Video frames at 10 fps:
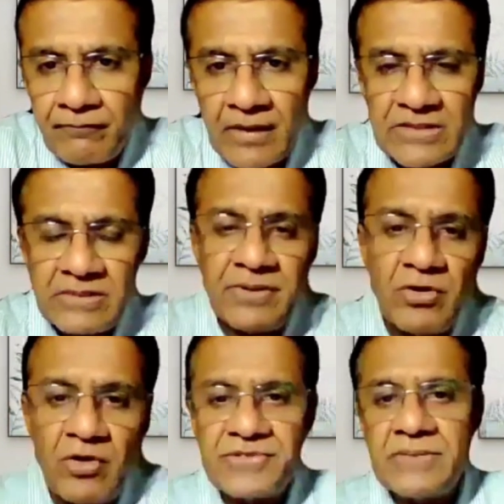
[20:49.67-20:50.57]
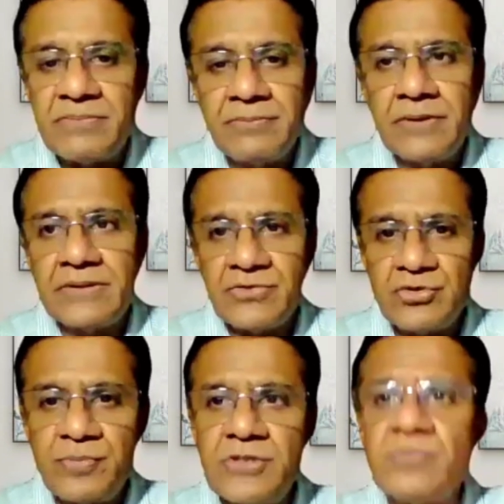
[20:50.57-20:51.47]
Somebody offers them 1,000
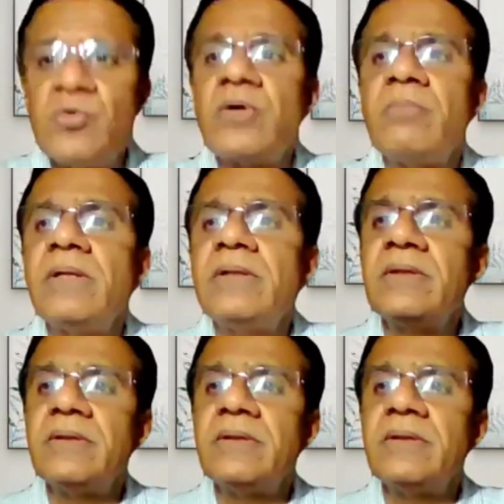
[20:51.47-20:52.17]
rupees more a month,